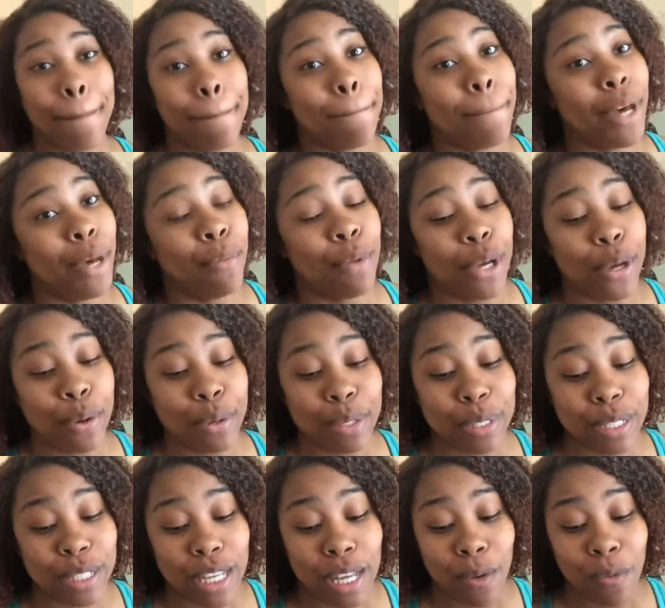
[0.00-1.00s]
But we're
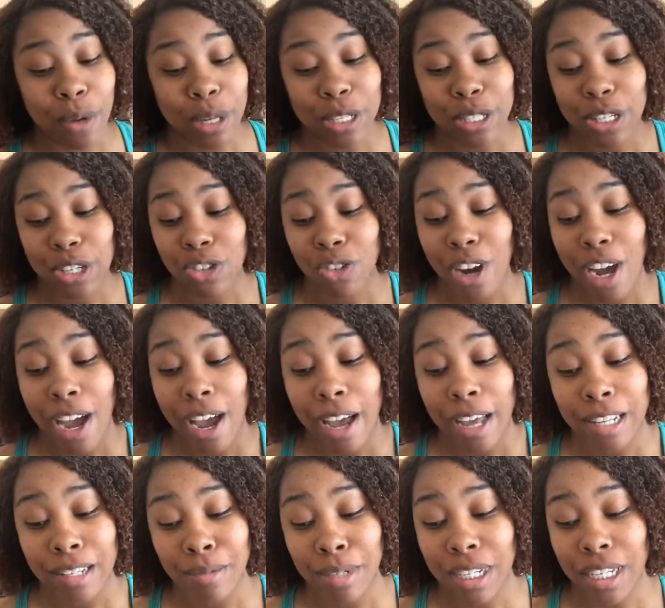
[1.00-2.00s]
gonna see once it
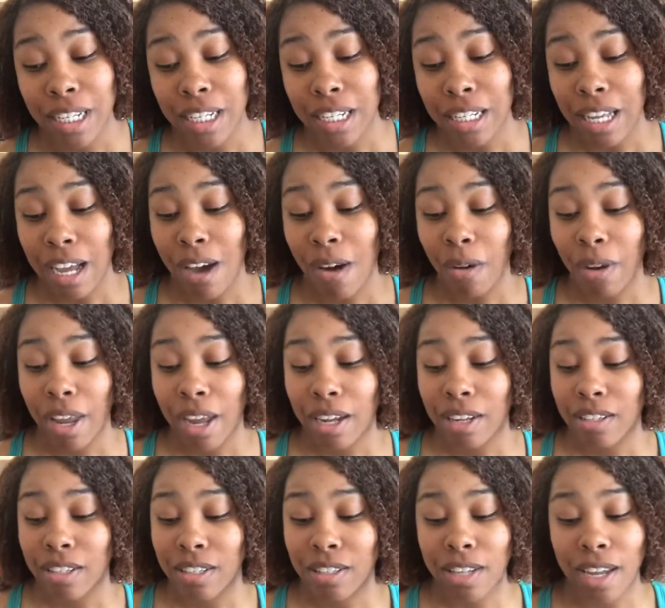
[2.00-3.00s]
dries, because I don't
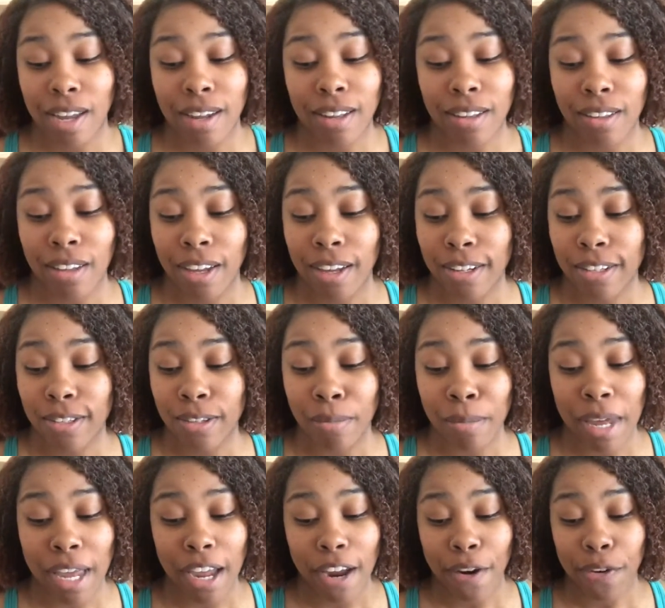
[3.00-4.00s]
like to say anything until
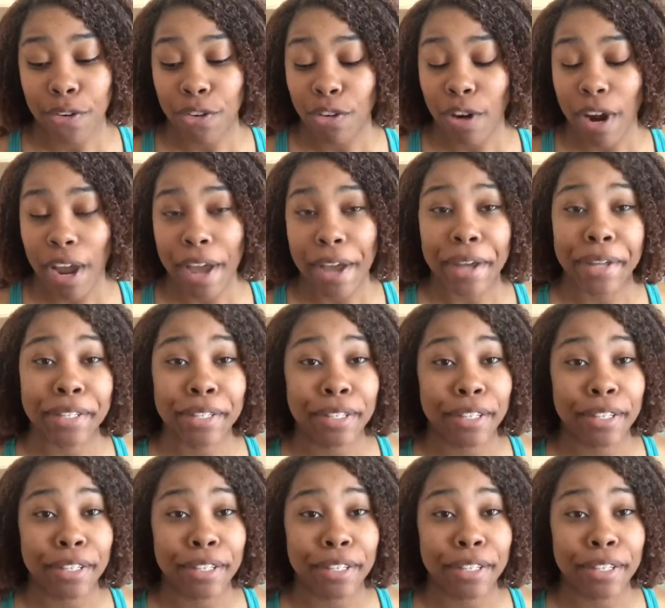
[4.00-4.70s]
my hair dries.